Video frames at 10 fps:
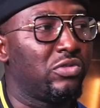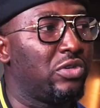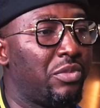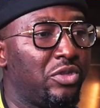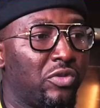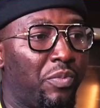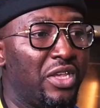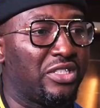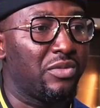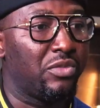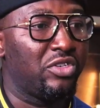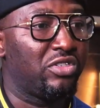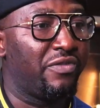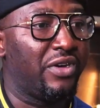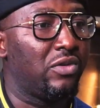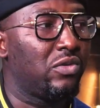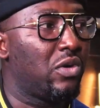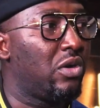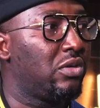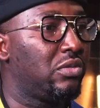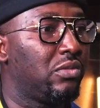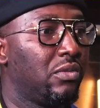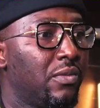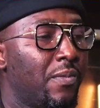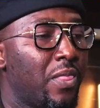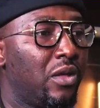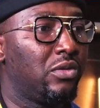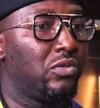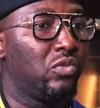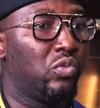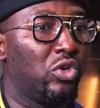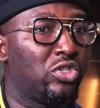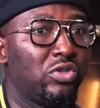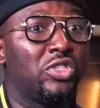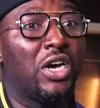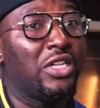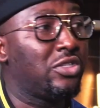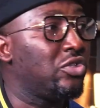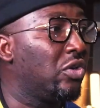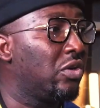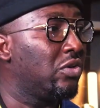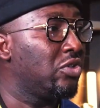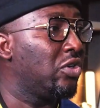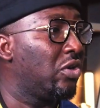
to place monetary value on what you charge your